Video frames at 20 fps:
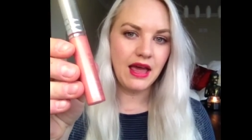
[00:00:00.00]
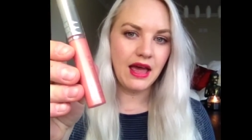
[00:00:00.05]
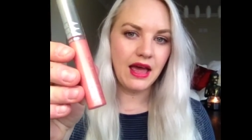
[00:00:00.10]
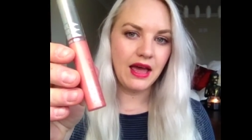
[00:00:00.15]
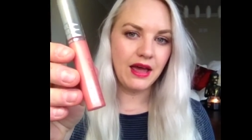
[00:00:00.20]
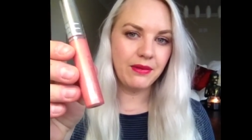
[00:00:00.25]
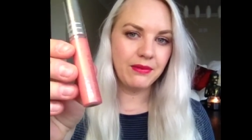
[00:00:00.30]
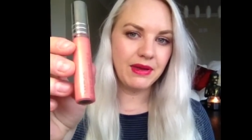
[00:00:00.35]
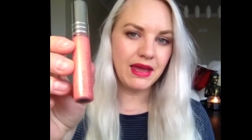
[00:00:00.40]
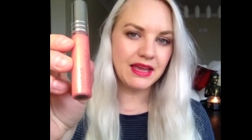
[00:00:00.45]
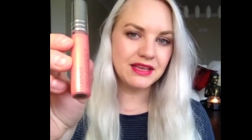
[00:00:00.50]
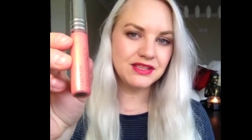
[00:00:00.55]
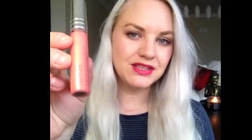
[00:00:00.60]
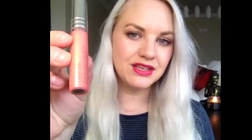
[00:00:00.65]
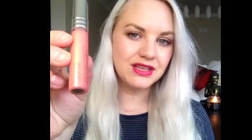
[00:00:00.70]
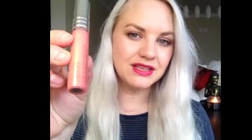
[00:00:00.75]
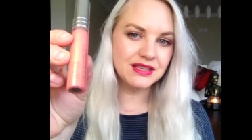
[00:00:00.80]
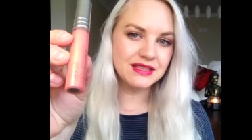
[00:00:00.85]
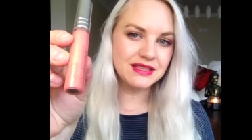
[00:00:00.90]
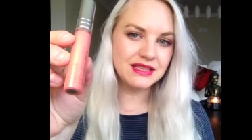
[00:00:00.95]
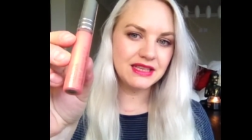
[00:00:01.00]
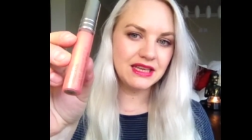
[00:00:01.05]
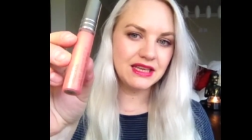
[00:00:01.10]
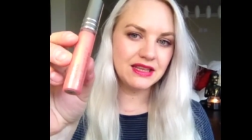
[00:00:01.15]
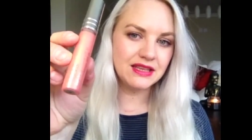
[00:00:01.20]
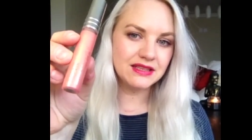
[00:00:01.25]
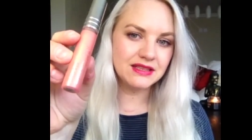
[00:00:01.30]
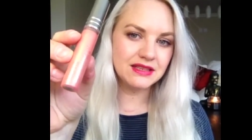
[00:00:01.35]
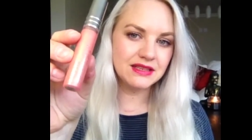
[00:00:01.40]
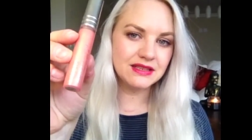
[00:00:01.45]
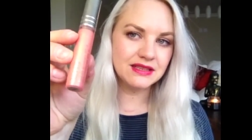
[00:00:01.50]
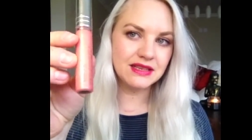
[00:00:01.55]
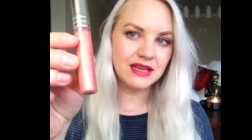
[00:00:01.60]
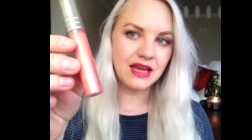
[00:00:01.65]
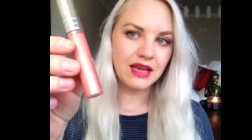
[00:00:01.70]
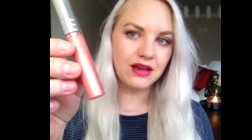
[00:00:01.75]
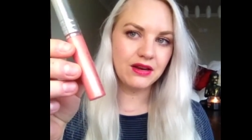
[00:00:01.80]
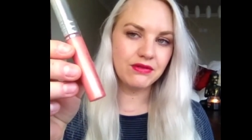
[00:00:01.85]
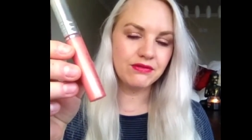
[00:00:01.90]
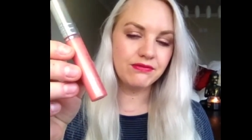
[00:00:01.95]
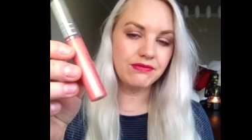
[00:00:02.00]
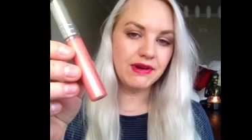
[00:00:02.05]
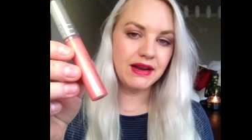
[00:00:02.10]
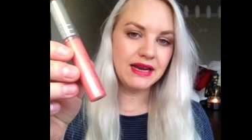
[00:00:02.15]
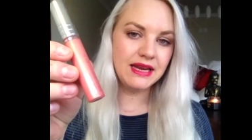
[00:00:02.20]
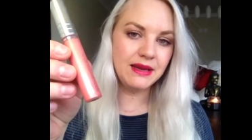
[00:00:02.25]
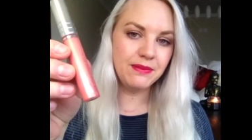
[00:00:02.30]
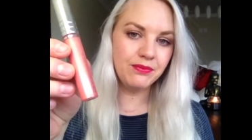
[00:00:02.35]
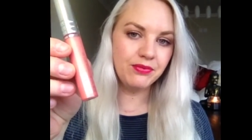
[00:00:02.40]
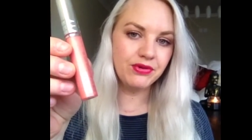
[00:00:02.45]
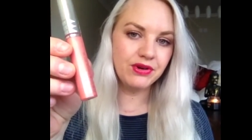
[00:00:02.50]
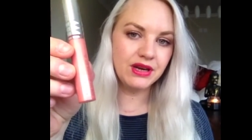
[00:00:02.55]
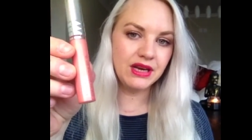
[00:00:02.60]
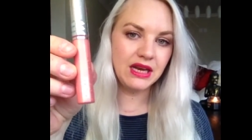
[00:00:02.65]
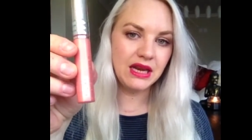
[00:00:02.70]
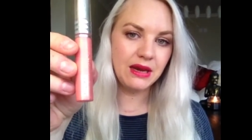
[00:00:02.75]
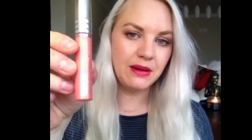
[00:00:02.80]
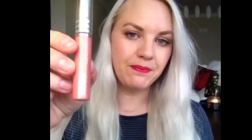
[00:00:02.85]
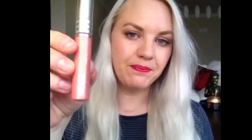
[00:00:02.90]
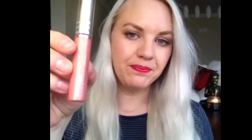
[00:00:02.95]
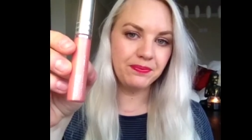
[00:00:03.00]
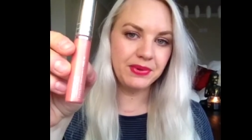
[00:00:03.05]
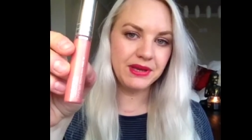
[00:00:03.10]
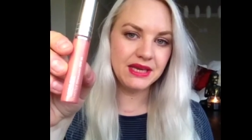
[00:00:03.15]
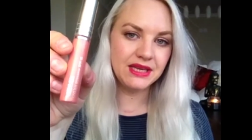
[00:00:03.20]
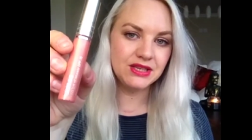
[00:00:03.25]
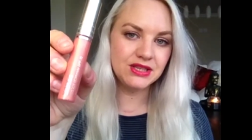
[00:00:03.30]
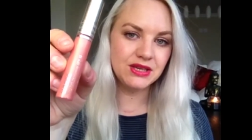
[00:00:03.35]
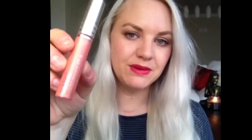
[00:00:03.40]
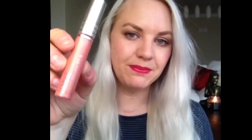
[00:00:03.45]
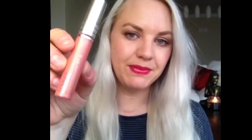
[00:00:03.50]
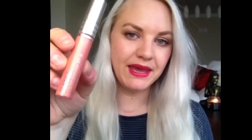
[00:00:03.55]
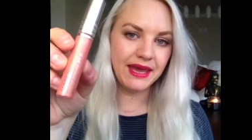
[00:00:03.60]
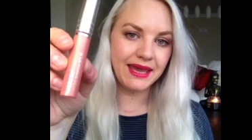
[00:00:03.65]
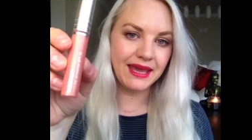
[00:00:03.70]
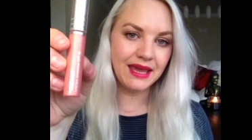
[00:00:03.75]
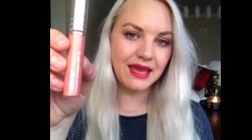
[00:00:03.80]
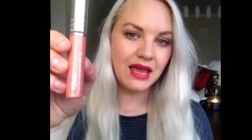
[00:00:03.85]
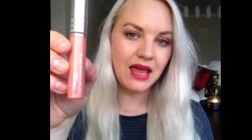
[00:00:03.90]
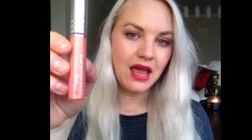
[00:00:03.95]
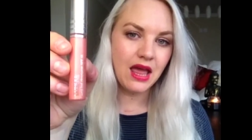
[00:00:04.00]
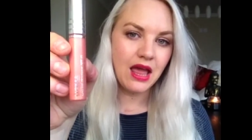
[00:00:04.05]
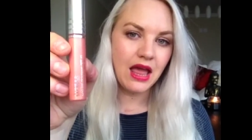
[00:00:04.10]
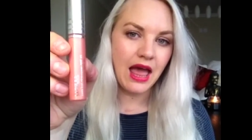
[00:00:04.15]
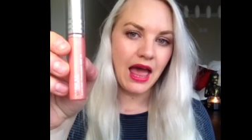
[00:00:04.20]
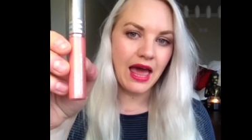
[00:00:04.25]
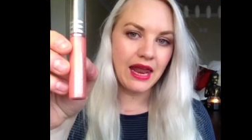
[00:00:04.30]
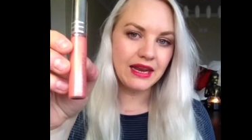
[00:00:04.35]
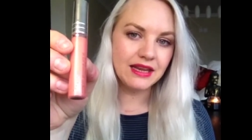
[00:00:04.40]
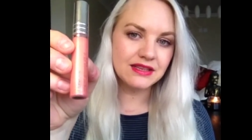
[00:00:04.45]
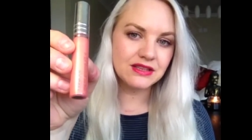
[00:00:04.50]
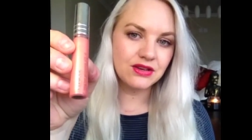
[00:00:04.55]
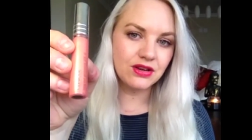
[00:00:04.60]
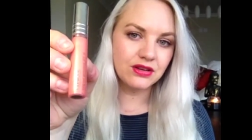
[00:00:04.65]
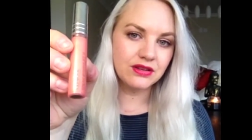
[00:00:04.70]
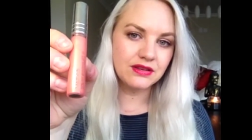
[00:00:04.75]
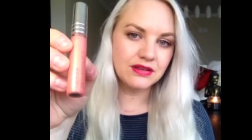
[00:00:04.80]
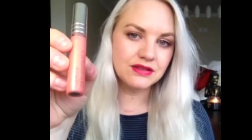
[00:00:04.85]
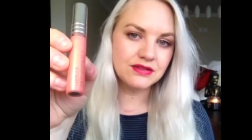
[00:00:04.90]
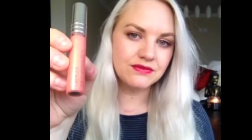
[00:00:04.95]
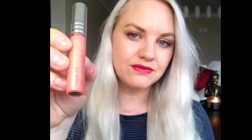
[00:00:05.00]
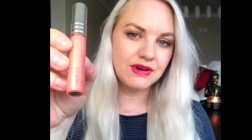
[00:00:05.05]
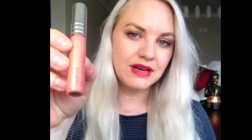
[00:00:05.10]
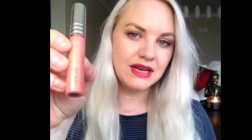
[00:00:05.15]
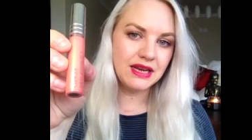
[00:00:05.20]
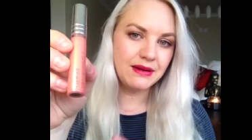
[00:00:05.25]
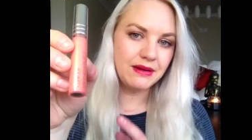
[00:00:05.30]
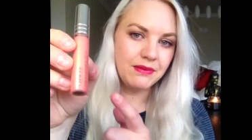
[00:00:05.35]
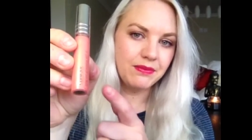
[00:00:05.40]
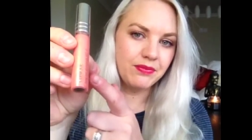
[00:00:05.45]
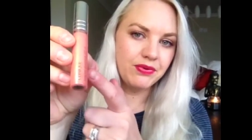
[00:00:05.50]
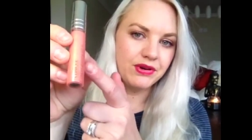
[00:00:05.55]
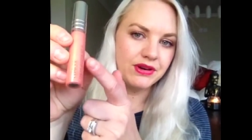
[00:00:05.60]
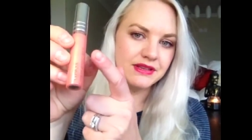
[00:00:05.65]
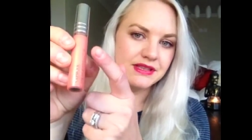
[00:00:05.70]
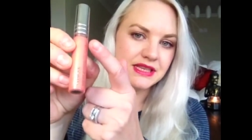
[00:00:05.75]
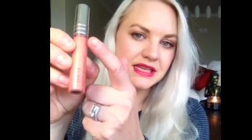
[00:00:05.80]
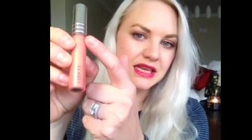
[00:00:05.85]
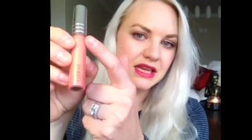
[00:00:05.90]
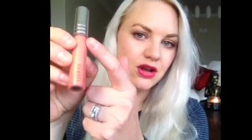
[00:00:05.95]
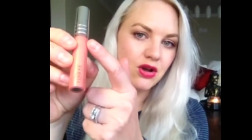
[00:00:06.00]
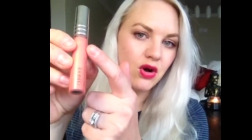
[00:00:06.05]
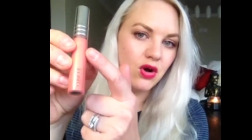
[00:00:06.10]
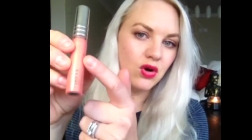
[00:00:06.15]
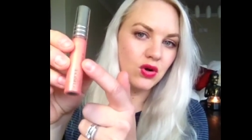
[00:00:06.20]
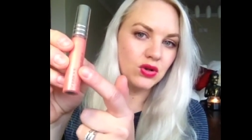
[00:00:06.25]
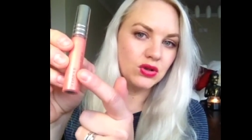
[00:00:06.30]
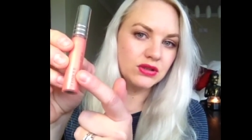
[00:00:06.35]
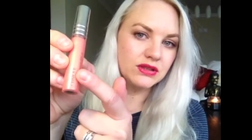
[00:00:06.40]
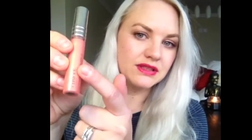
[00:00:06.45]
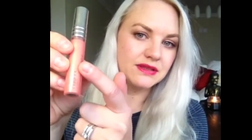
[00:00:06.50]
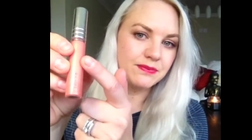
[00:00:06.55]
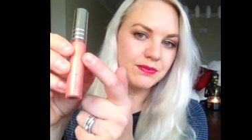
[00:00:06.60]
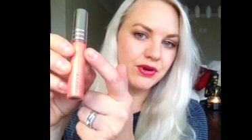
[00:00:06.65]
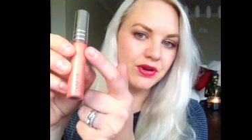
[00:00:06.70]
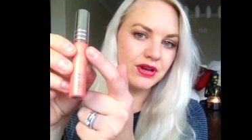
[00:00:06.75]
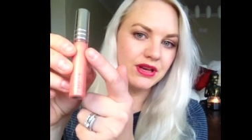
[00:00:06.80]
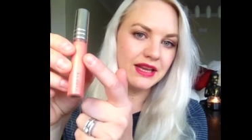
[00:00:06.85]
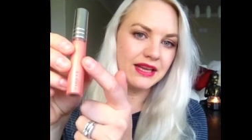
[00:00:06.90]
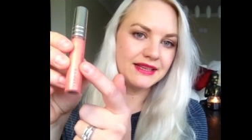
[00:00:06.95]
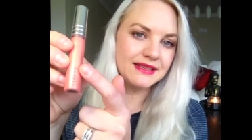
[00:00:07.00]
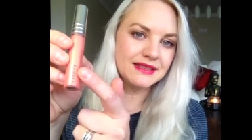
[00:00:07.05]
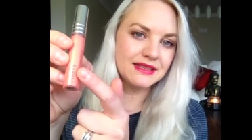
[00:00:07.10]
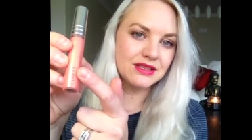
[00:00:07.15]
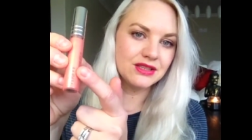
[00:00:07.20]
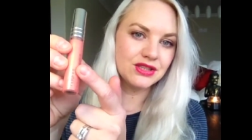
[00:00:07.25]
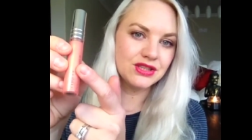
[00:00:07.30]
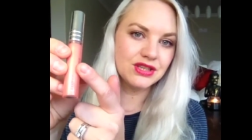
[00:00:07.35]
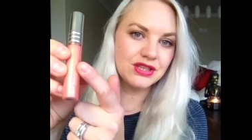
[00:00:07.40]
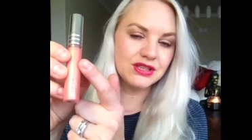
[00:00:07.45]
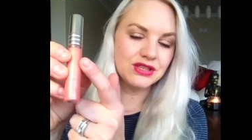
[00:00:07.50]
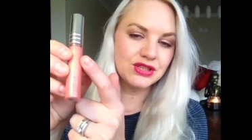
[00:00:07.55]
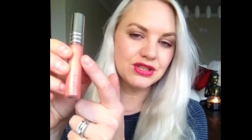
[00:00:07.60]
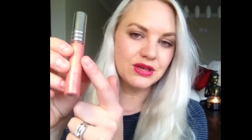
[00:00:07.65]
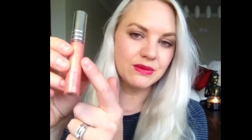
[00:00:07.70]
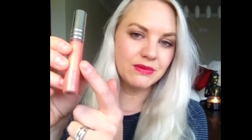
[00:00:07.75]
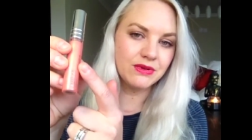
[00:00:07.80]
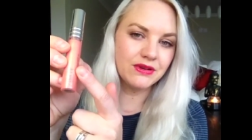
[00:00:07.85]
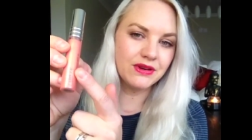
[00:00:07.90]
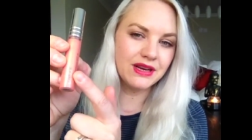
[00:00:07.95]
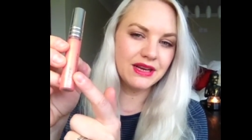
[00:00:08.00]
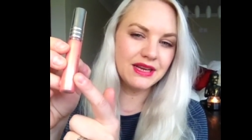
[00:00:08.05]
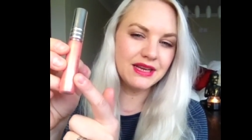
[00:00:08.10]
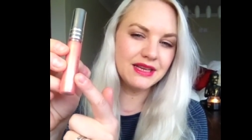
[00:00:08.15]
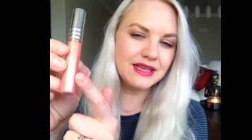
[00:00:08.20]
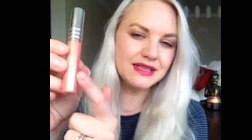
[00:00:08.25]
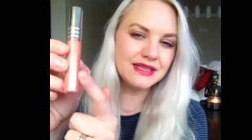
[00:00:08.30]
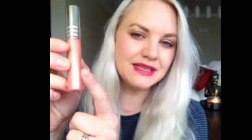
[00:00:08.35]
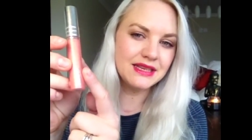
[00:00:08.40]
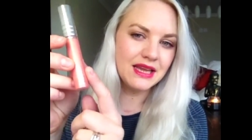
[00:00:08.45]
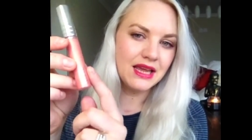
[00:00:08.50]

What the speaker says: As you can see, this is like a really pretty peachy pink, and it's got this really pretty gold pearlescent shimmer in it.